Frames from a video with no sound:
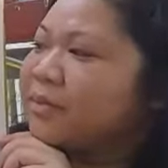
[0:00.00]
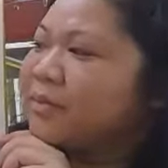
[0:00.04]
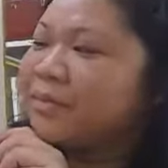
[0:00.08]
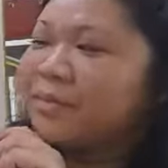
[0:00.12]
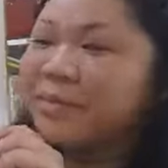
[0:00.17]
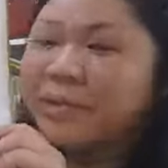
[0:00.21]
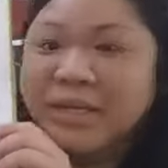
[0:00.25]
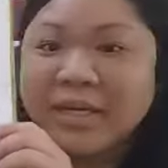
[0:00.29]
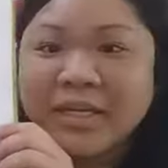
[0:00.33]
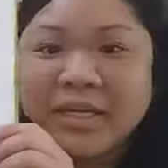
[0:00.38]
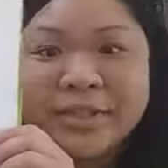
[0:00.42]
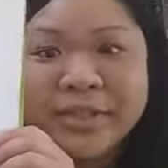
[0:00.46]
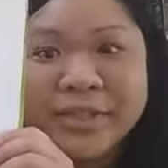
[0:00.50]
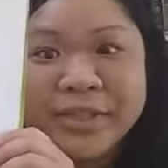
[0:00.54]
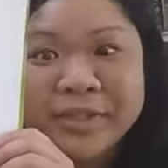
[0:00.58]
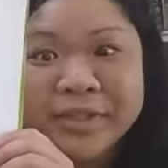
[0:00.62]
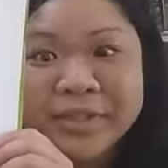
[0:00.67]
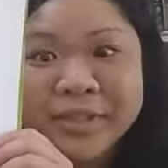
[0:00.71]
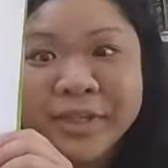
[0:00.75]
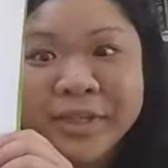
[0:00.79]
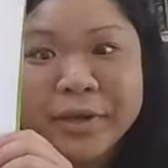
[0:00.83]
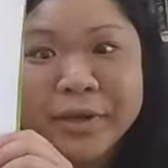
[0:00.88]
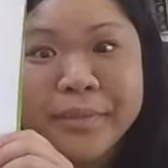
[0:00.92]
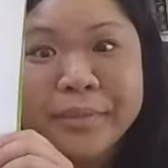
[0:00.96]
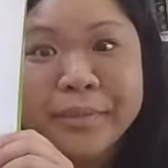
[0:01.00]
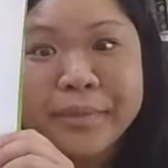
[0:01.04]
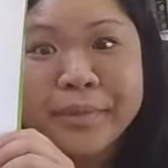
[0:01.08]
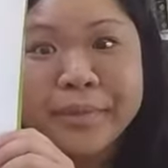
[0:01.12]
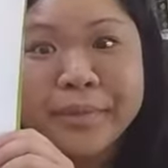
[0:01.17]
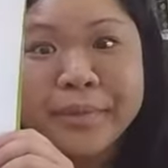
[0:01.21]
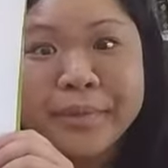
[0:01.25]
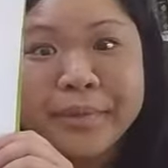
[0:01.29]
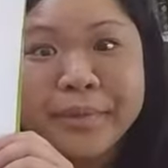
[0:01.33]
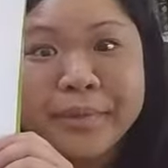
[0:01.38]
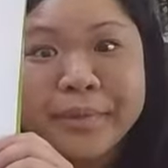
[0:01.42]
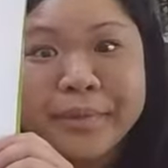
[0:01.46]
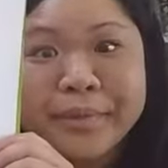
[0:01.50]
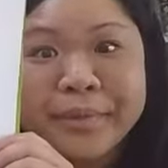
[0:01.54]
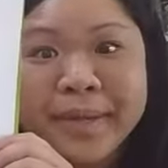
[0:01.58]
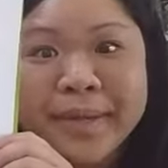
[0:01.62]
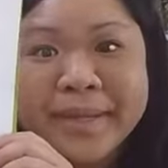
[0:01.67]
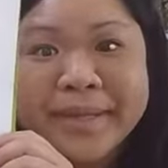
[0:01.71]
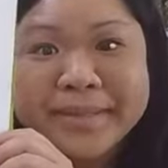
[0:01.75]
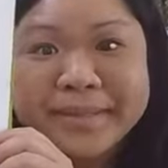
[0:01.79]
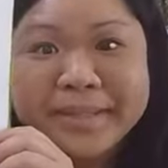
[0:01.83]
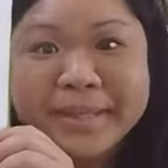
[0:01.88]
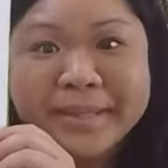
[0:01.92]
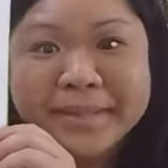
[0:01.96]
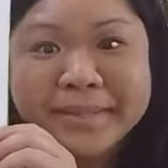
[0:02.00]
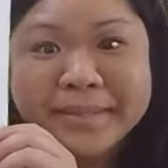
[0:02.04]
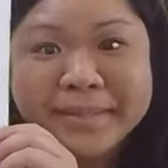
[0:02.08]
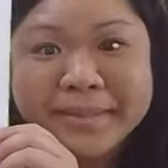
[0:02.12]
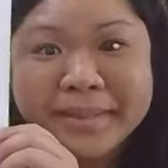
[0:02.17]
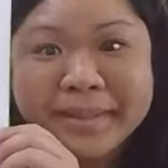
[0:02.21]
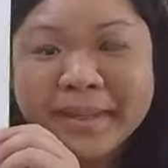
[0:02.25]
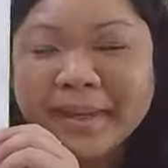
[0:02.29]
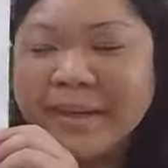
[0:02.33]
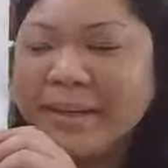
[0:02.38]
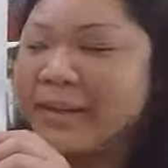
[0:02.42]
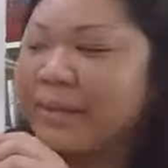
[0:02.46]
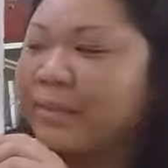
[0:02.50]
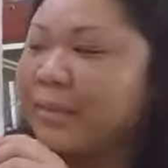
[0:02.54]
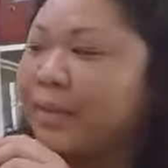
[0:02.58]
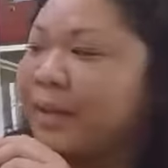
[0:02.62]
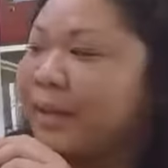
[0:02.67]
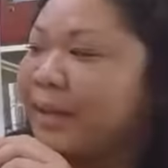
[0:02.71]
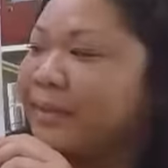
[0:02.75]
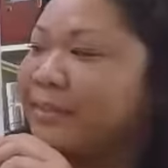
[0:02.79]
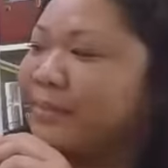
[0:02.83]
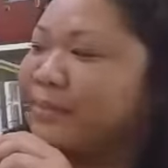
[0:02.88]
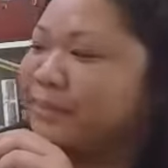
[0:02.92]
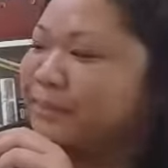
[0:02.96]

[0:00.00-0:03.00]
But it looks like our billy goat might taste it anyway.